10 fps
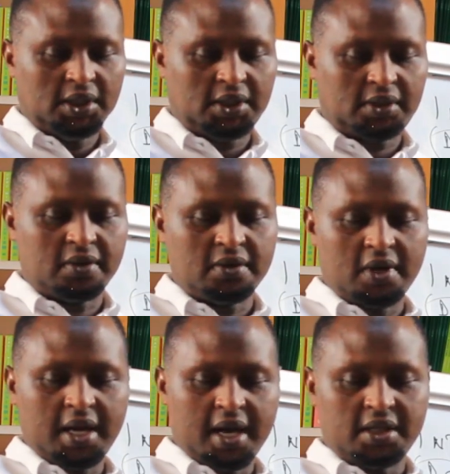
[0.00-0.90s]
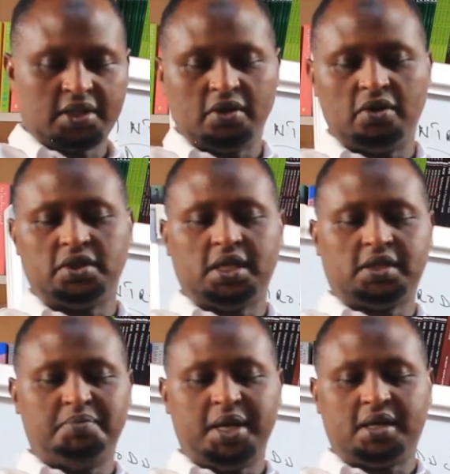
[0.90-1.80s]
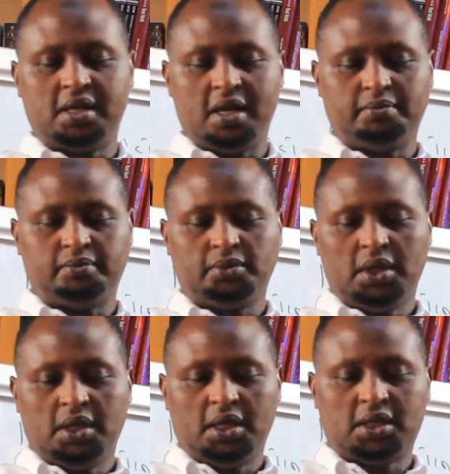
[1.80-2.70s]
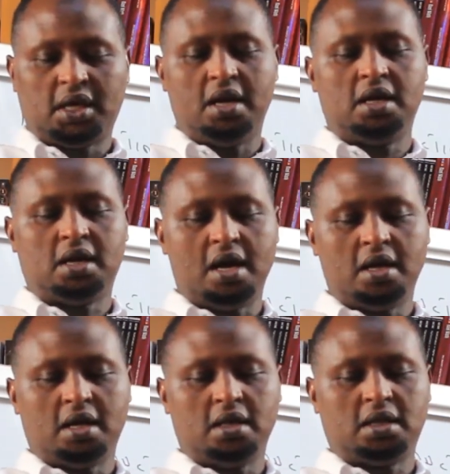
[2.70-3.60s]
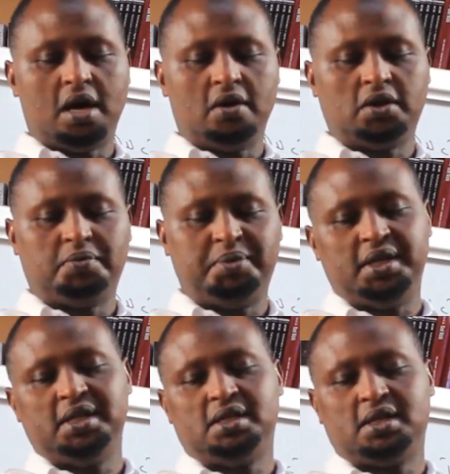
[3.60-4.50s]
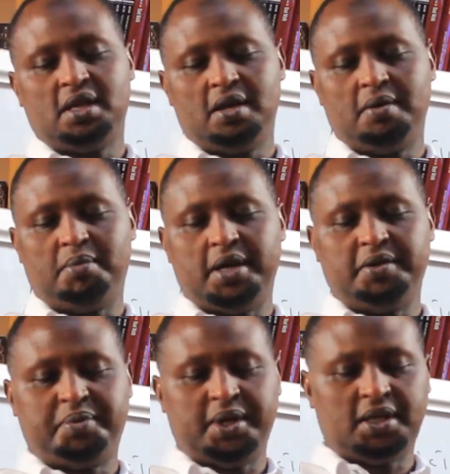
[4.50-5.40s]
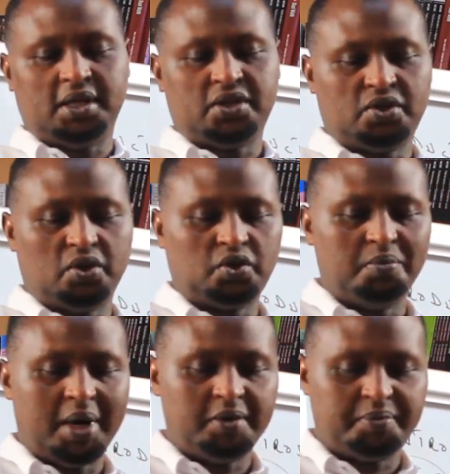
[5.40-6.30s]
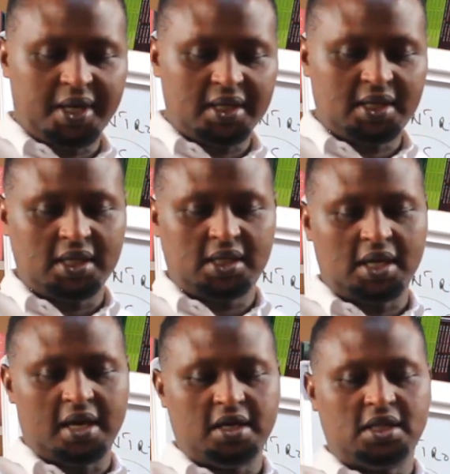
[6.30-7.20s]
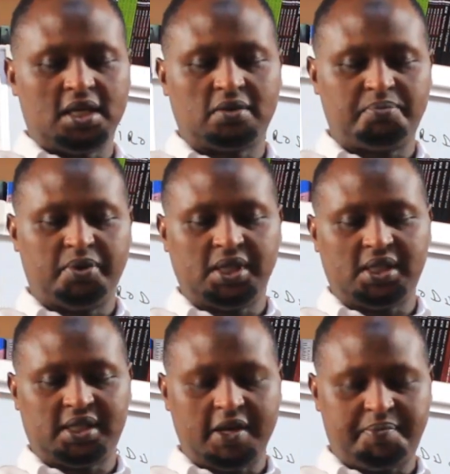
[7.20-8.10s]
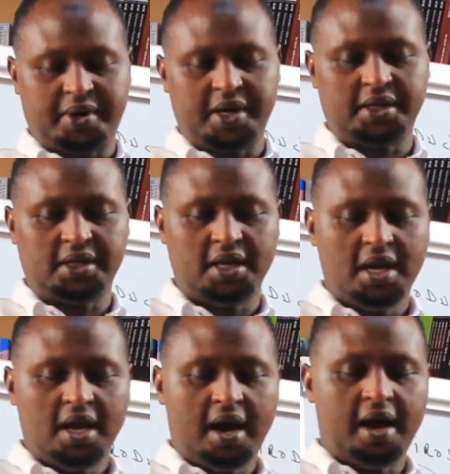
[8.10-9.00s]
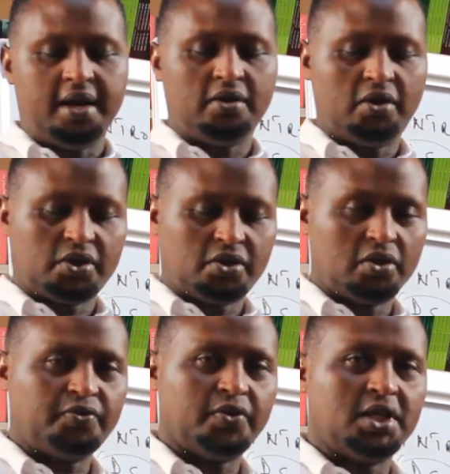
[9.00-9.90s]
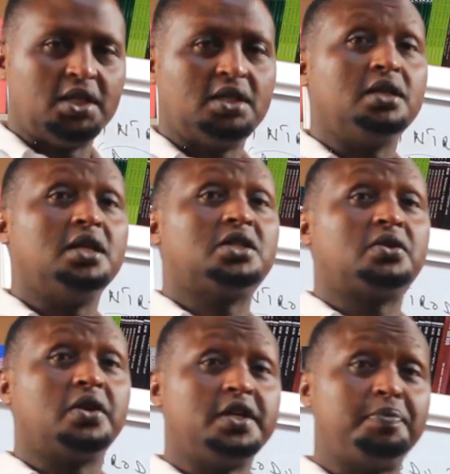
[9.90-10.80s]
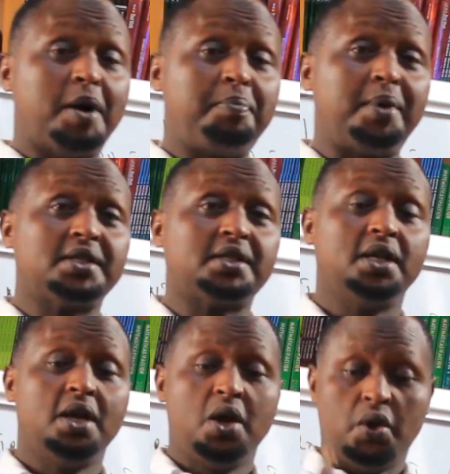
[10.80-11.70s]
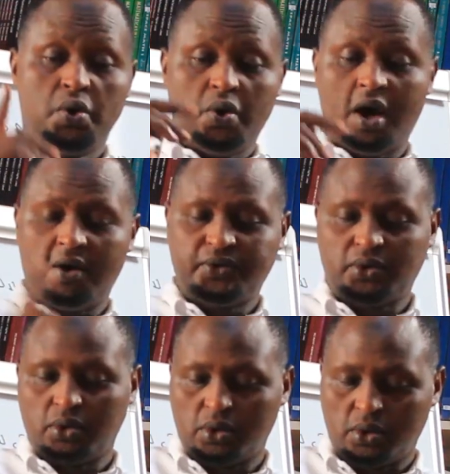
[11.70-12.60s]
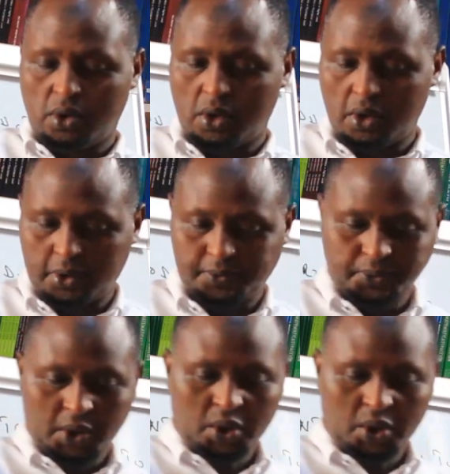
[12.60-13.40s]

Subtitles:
scrutinize or just make them. It cannot be easily manipulated. So to manipulate it and just put it separate, and also for the storage purpose, you have to